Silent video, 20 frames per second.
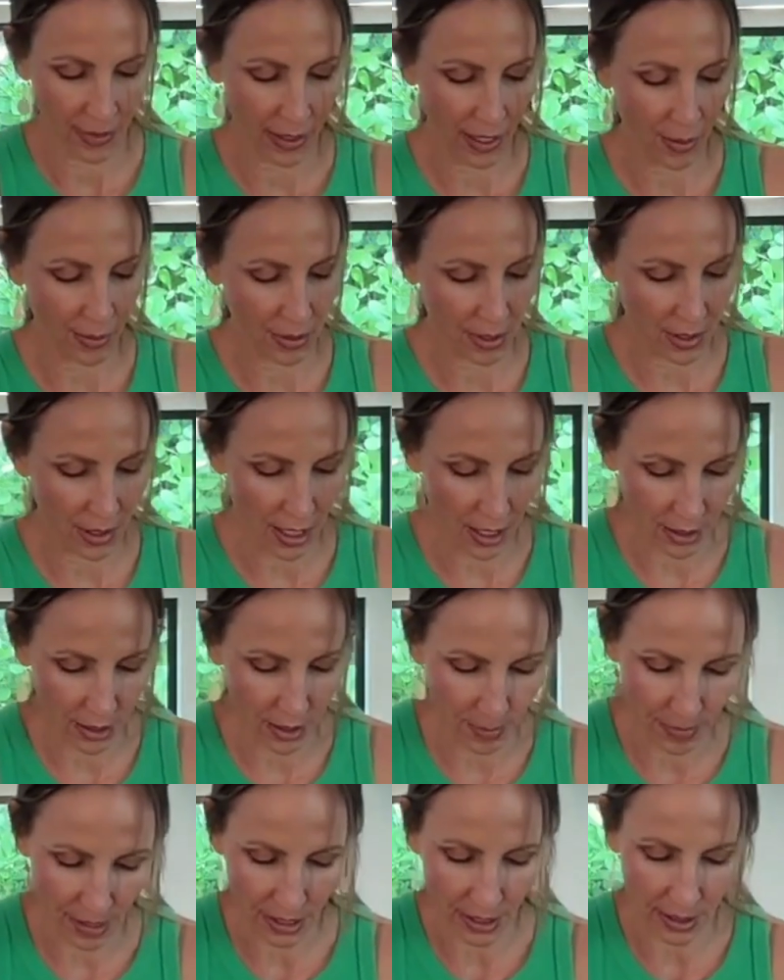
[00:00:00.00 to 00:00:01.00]
that was not
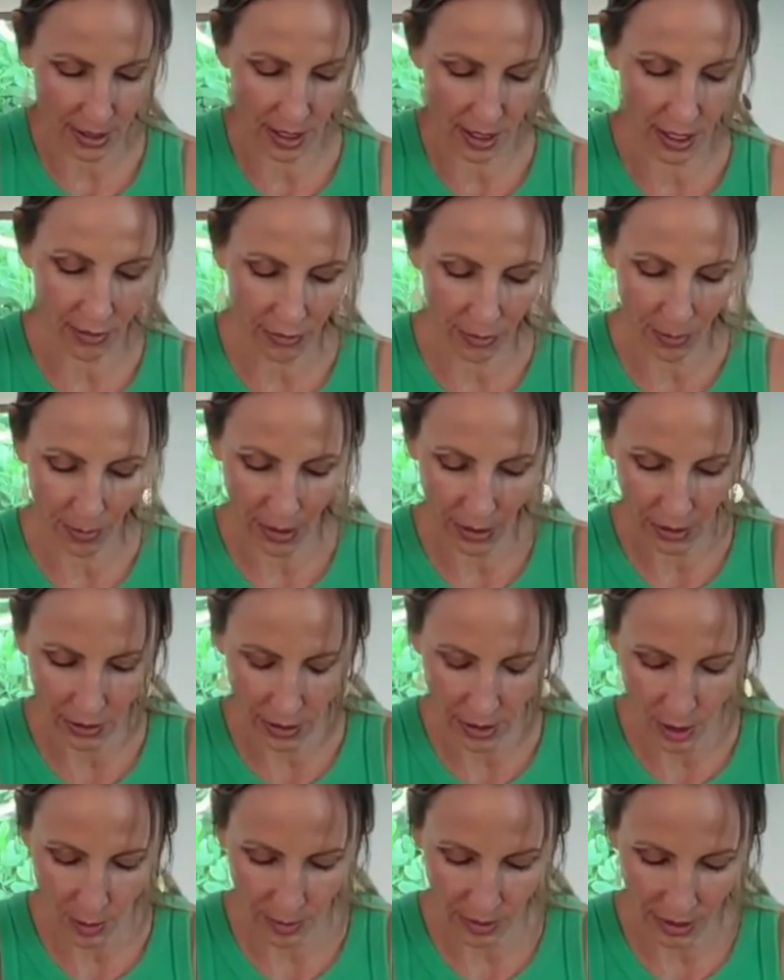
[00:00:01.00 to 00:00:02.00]
the best knife for my
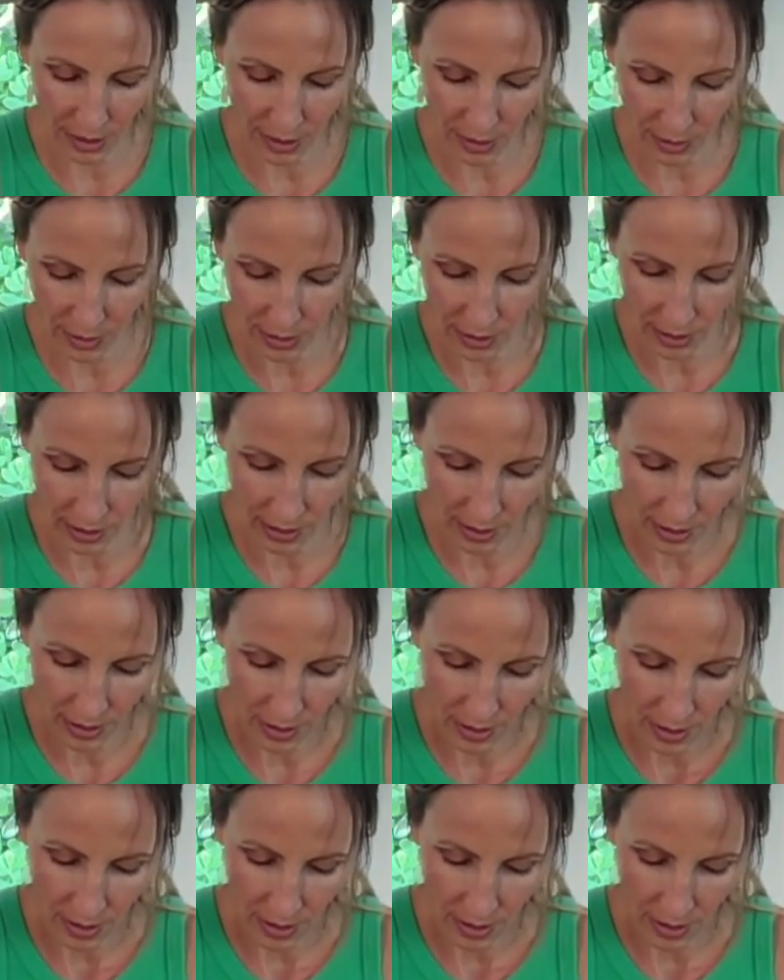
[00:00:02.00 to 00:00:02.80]
orange, but that's okay.